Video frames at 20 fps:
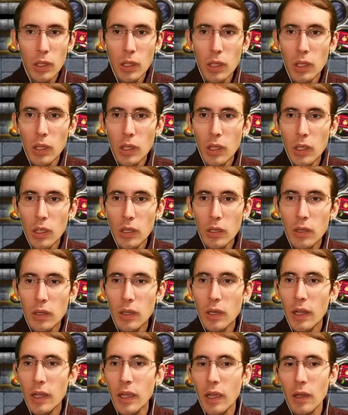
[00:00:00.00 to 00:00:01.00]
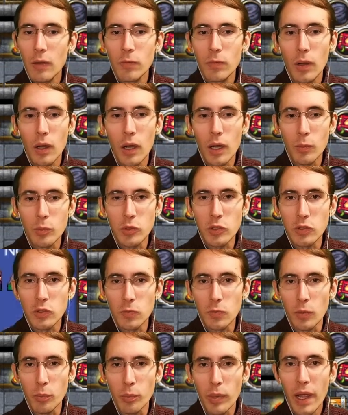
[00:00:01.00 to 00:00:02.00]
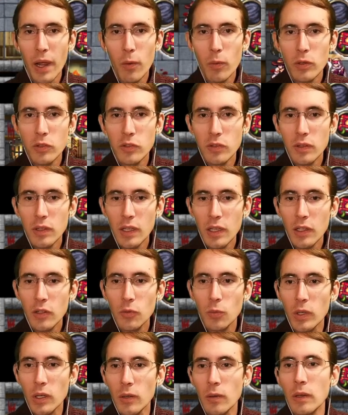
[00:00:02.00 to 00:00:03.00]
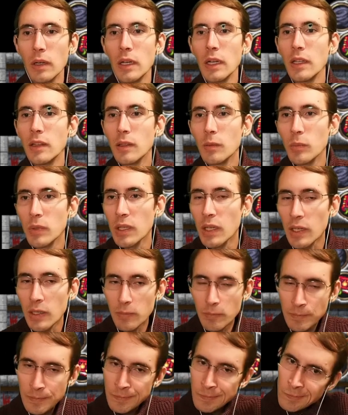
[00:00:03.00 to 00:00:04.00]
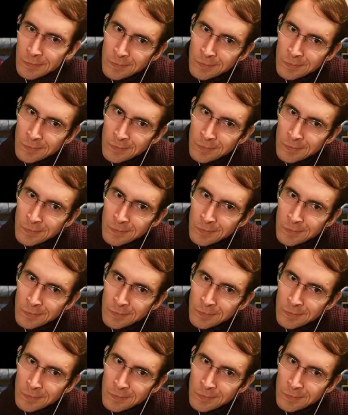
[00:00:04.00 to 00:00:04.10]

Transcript: And then I have options for powers and things. We don't need them yet.